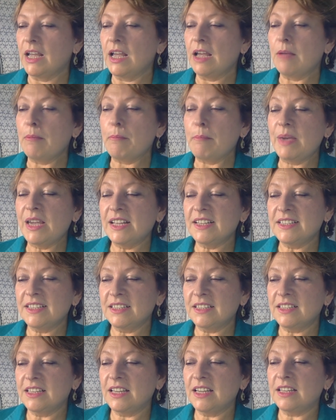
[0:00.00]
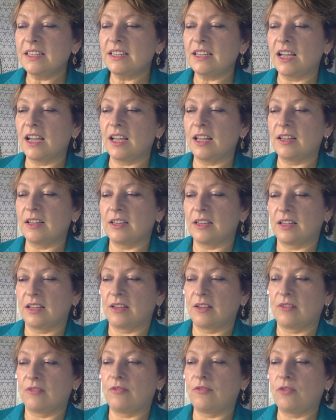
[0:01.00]
Meditate and
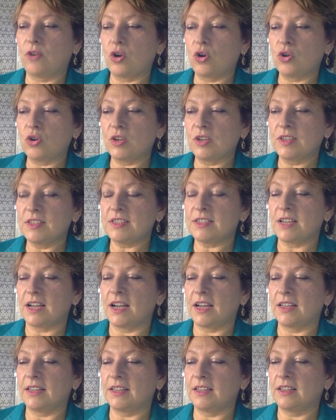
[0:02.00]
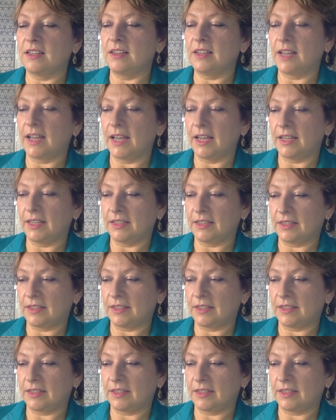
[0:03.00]
focus on the light.